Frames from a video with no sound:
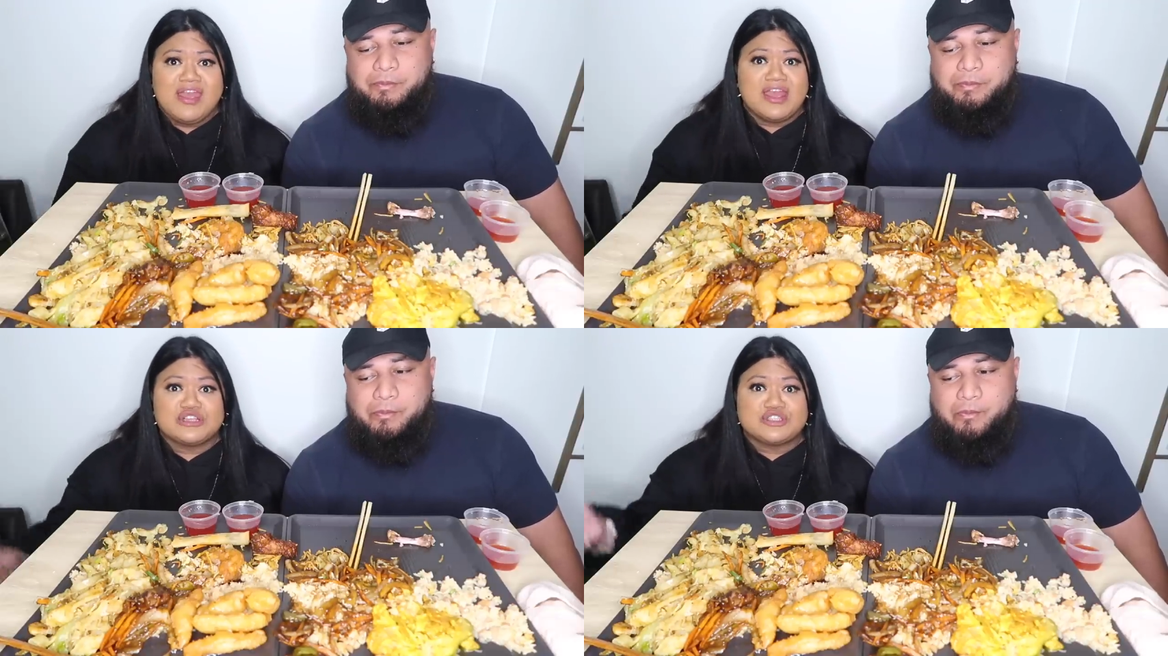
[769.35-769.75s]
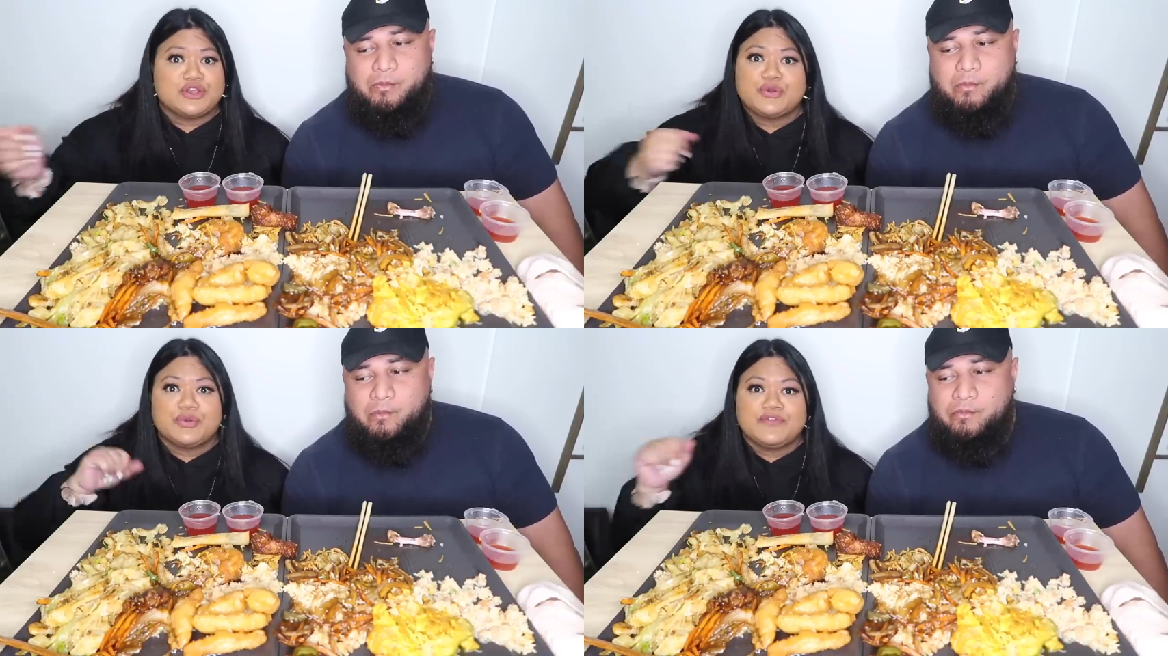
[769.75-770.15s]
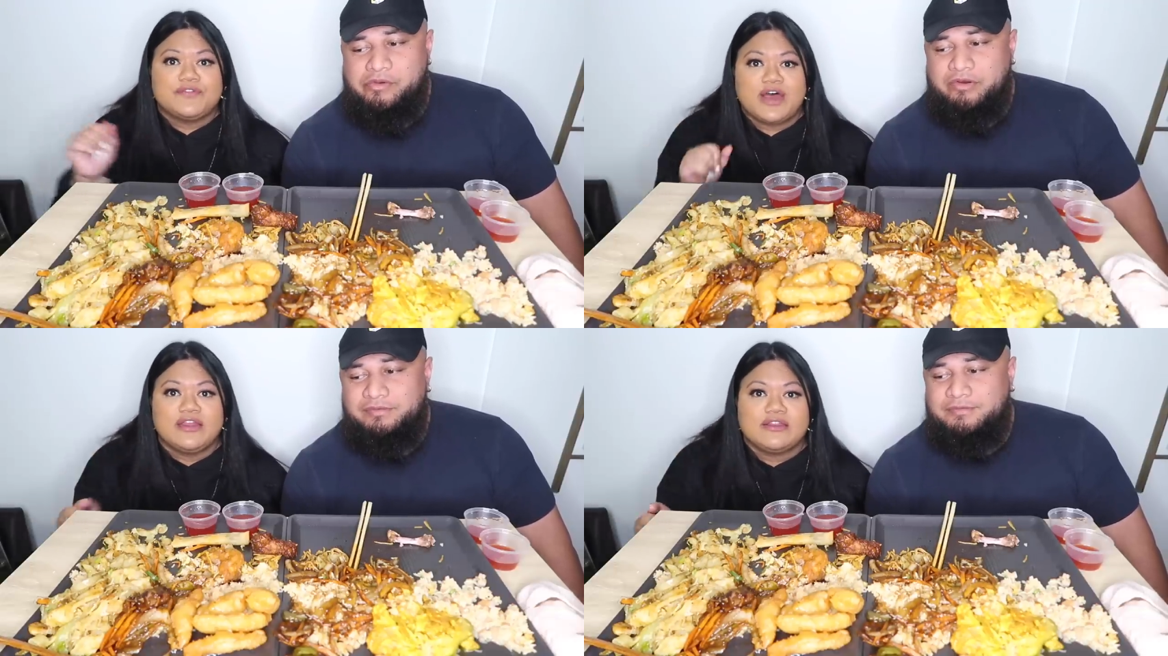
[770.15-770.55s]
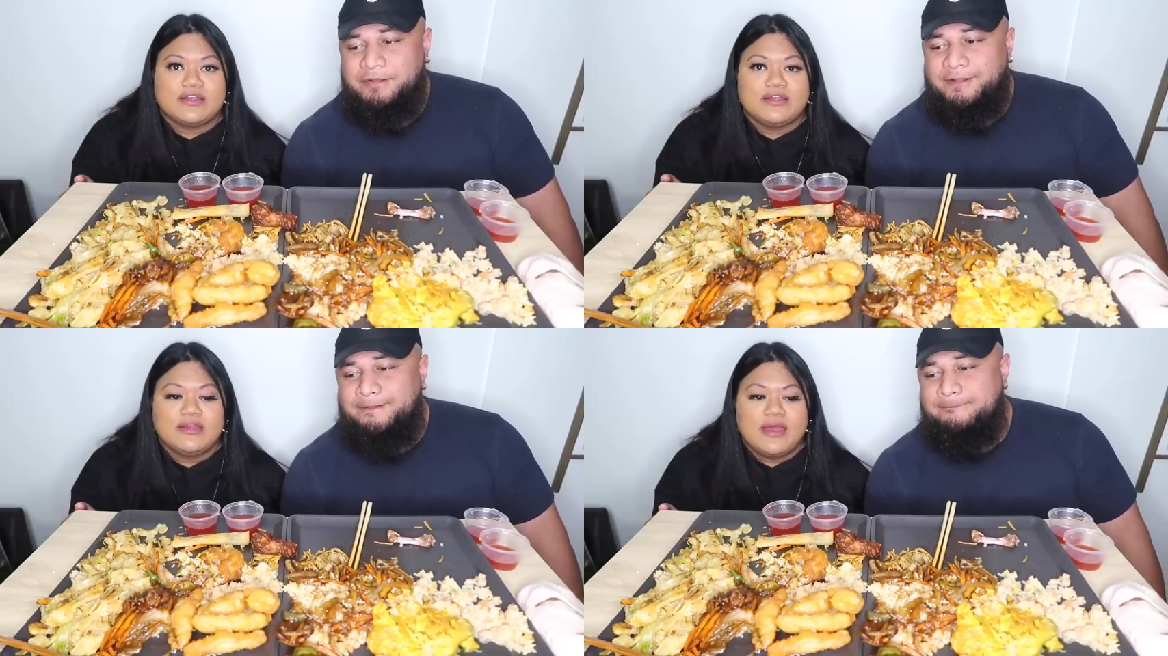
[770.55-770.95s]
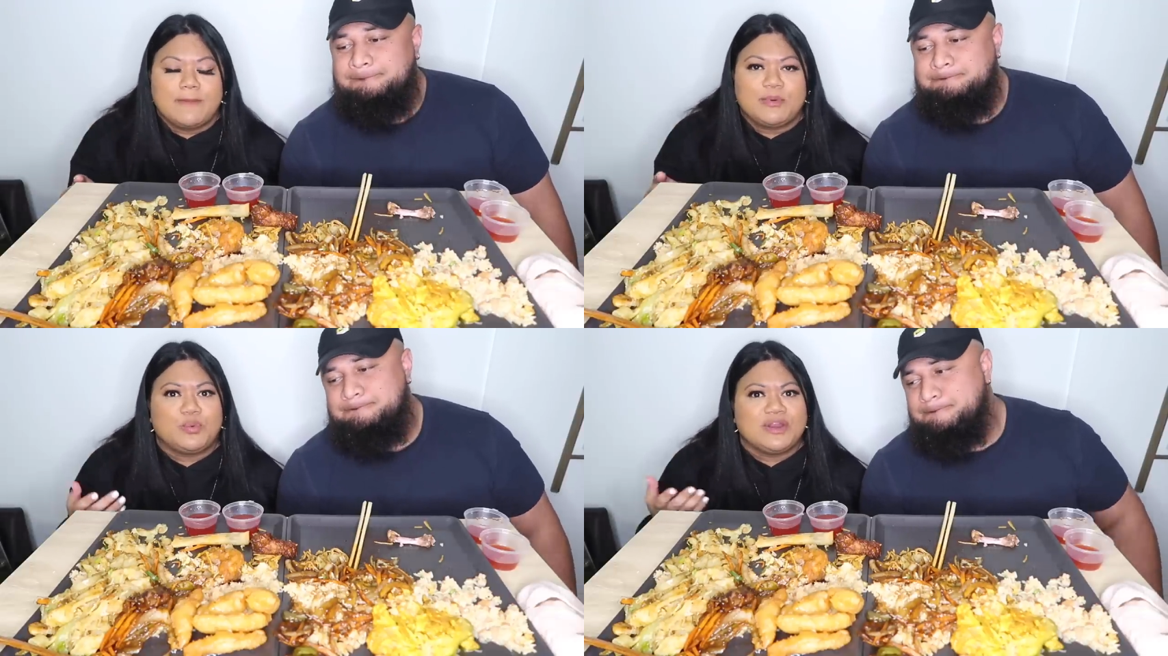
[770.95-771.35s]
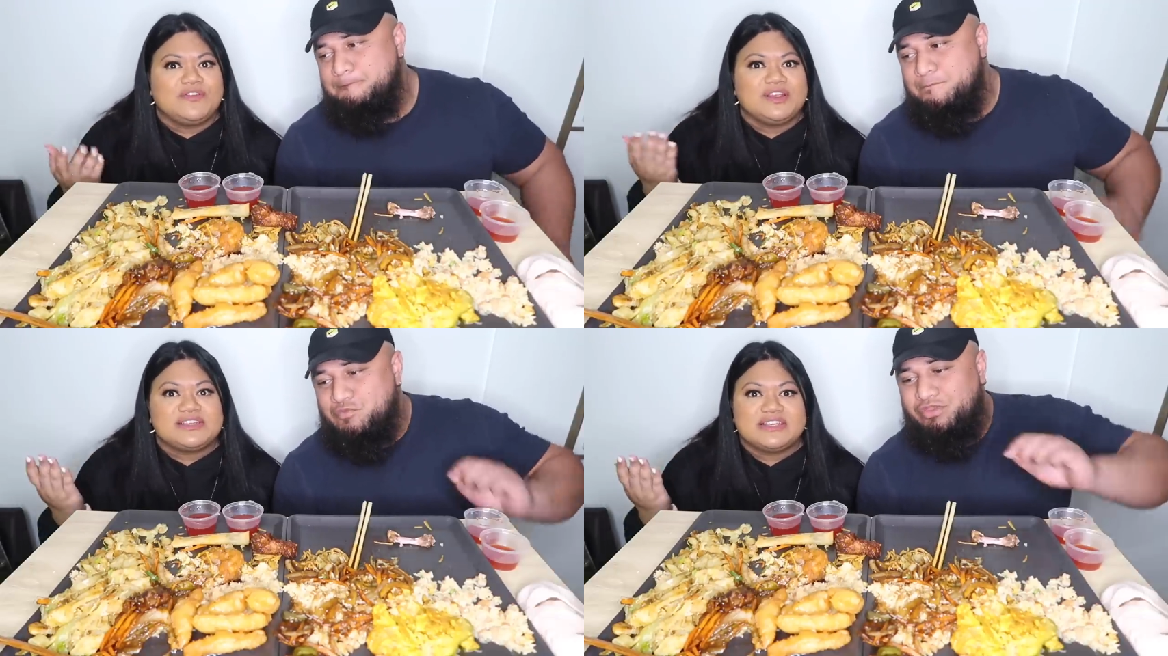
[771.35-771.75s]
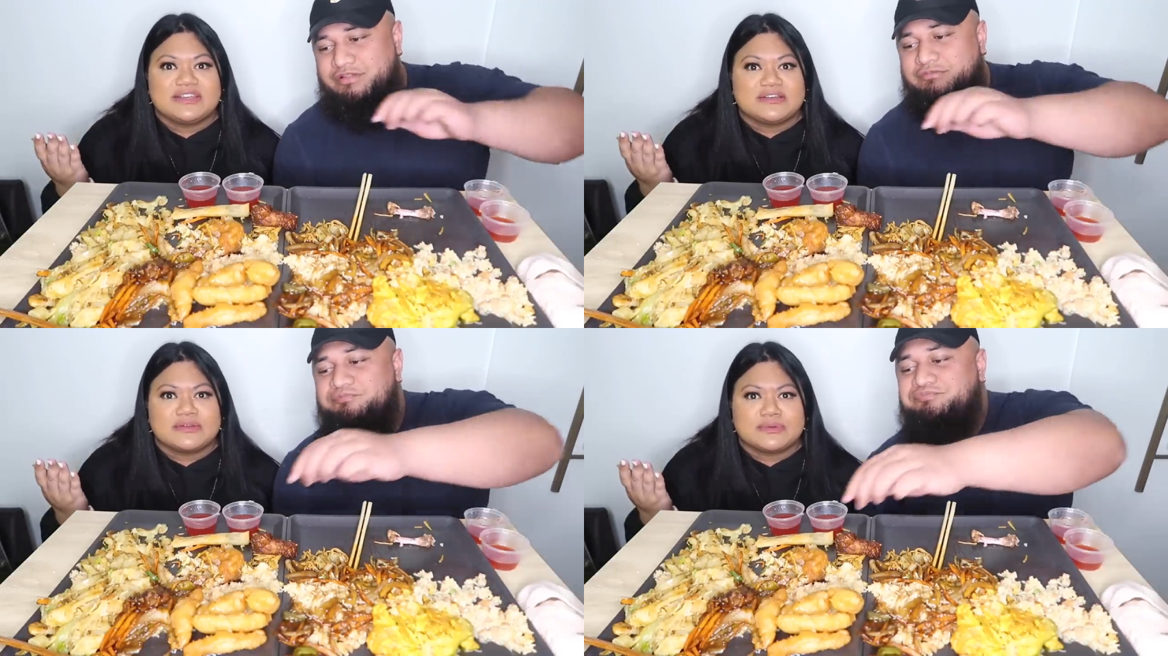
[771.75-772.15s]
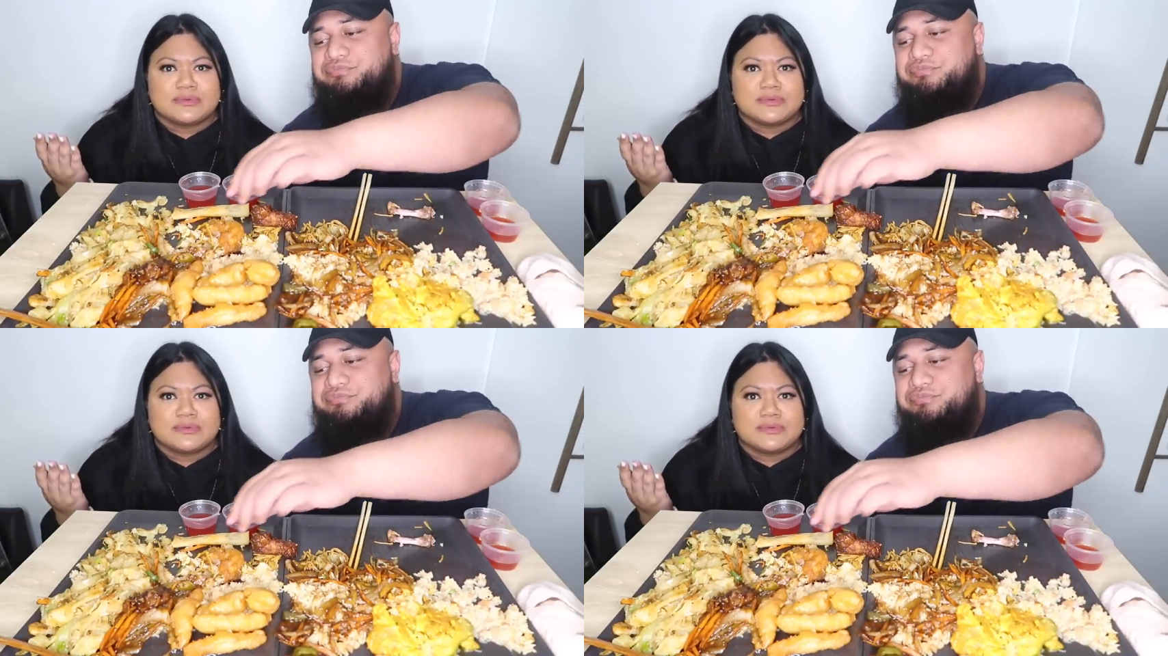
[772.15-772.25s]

Speaker 1: and so he couldn't find it but what if he did